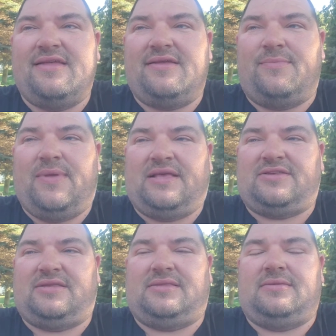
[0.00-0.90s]

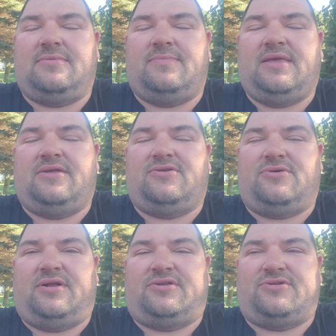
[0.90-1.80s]
makes me
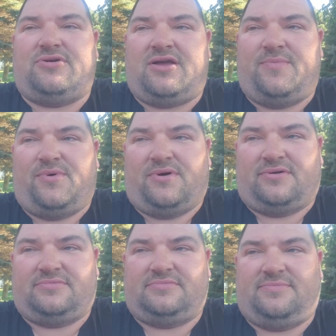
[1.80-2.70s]
enjoy the truck
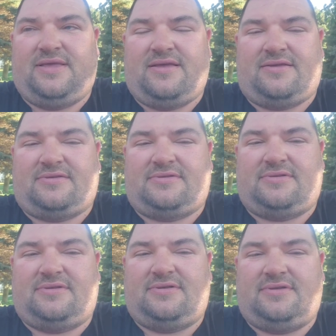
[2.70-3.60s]
more,
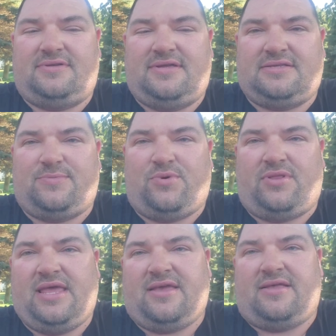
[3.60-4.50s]
because it's more
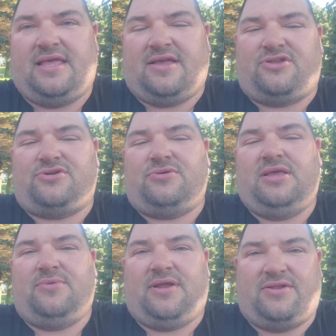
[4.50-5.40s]
like a
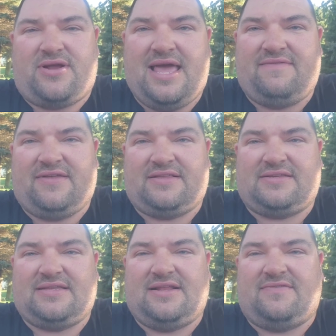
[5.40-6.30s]
treat when I drive it,
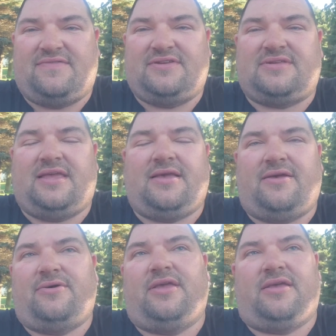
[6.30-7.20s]
instead of just like,
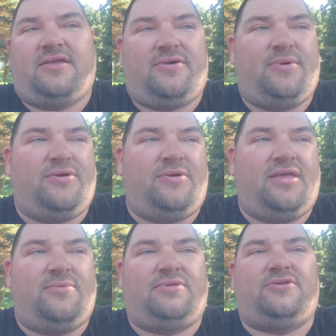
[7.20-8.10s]
oh, okay, here we go
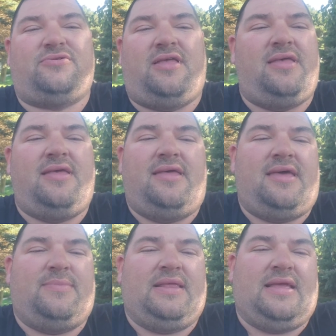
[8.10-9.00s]
again with the truck.
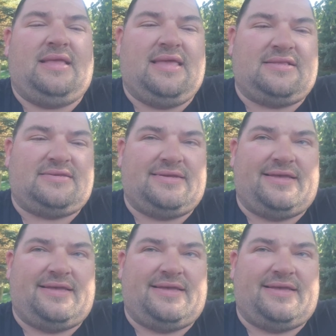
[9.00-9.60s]
It gets